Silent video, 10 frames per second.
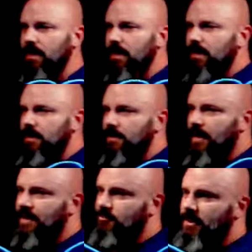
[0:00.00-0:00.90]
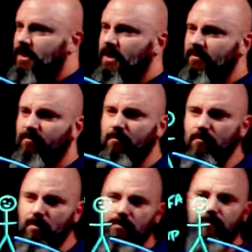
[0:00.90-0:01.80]
And as we kind of
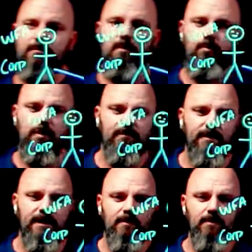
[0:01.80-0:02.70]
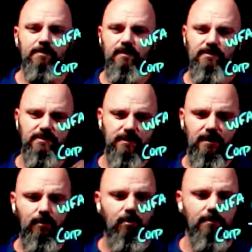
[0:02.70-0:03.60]
move from the work from anywhere person
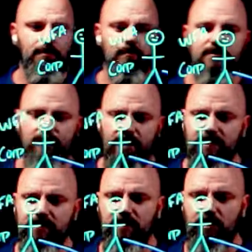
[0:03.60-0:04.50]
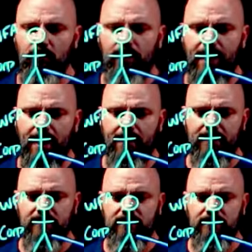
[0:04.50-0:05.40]
on a corporate owned device, like what would
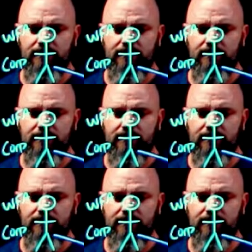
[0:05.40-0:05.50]
happen